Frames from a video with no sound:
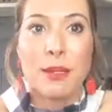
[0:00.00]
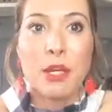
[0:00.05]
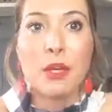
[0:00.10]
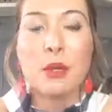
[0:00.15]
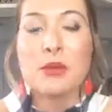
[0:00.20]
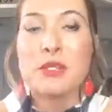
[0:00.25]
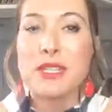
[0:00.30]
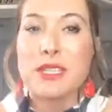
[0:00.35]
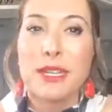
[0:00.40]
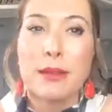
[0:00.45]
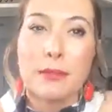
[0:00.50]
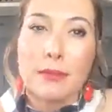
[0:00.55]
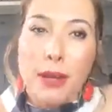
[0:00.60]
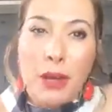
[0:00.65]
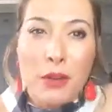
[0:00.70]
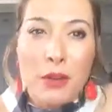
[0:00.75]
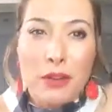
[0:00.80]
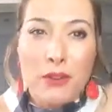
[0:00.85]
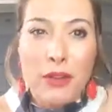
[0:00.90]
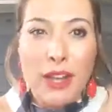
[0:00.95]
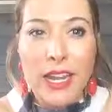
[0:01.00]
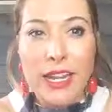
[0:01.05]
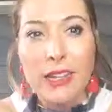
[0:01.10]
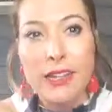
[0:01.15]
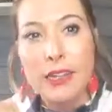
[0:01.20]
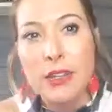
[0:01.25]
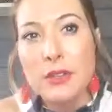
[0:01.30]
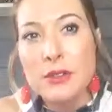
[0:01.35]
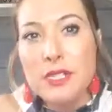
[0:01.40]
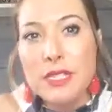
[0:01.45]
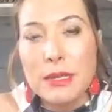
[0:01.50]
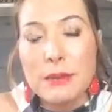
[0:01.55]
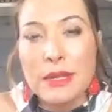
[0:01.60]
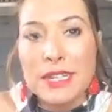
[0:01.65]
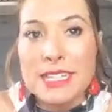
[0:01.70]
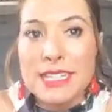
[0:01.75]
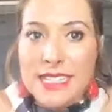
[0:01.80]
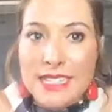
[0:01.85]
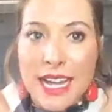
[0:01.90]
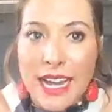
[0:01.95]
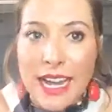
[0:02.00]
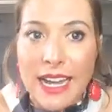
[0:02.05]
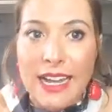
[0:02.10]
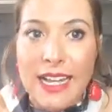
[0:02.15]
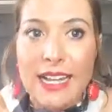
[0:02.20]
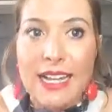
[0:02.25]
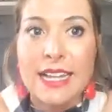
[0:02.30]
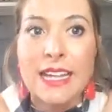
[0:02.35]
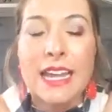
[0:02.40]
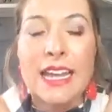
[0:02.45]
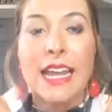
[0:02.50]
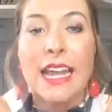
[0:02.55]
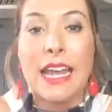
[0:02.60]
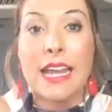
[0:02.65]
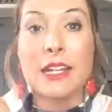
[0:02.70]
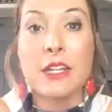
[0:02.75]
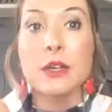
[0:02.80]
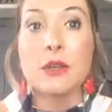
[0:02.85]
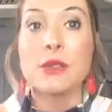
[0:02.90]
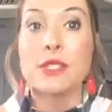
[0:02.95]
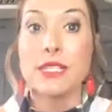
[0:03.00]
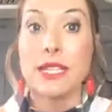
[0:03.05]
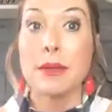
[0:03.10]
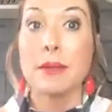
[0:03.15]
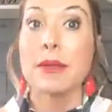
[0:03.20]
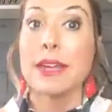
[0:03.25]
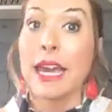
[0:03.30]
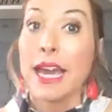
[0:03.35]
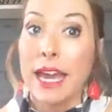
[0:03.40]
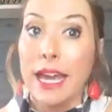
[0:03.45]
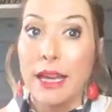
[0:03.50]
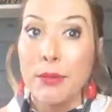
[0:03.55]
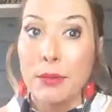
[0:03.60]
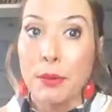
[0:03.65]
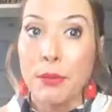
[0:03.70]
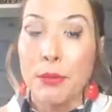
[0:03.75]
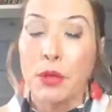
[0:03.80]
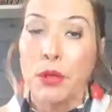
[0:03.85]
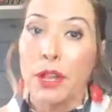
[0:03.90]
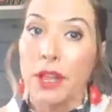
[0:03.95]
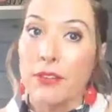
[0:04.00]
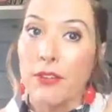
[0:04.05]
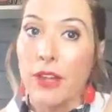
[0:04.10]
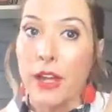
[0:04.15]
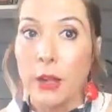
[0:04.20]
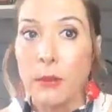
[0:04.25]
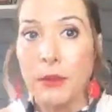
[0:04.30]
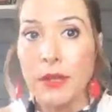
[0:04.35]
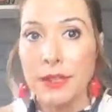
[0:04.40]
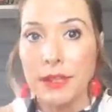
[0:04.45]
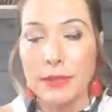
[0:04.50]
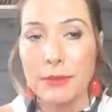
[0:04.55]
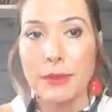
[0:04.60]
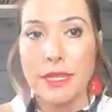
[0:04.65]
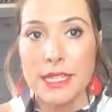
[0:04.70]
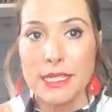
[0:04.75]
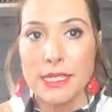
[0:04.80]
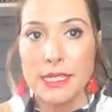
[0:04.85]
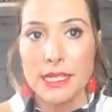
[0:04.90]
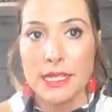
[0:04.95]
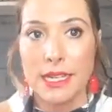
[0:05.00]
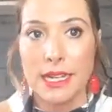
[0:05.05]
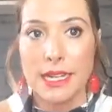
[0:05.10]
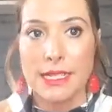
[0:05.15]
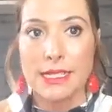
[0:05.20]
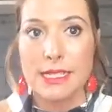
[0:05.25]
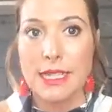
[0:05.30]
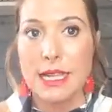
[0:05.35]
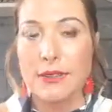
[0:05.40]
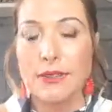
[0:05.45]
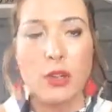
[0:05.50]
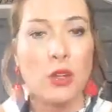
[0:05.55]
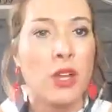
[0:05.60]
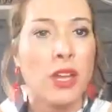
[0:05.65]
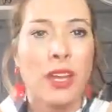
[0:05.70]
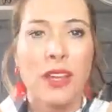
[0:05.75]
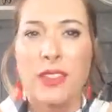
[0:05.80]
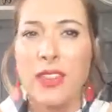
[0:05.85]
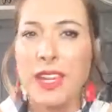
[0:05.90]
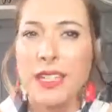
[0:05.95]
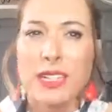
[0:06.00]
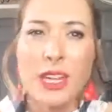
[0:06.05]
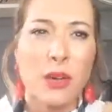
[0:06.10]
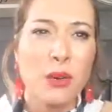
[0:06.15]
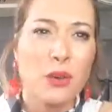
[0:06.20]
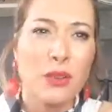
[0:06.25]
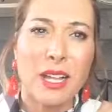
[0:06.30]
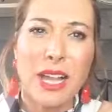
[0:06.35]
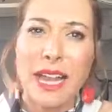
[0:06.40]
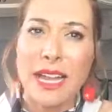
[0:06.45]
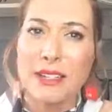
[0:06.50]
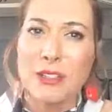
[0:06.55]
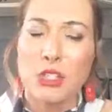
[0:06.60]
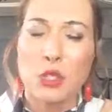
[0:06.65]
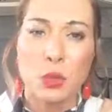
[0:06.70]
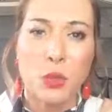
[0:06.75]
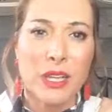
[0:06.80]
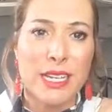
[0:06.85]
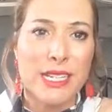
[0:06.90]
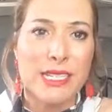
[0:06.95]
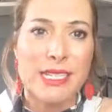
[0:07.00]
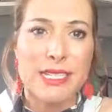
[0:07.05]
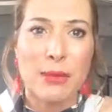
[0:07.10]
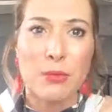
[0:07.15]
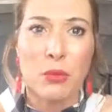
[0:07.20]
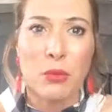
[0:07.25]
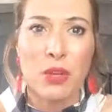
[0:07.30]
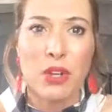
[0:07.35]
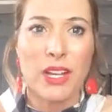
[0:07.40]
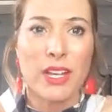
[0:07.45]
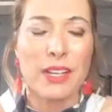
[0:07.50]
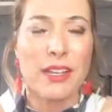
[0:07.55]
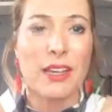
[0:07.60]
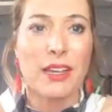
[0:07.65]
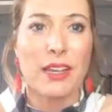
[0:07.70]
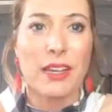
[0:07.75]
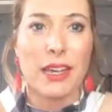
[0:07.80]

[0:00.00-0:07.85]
who seem motivated, who seem excited, and who seem capable of helping them get to the next level. They don't like joining someone,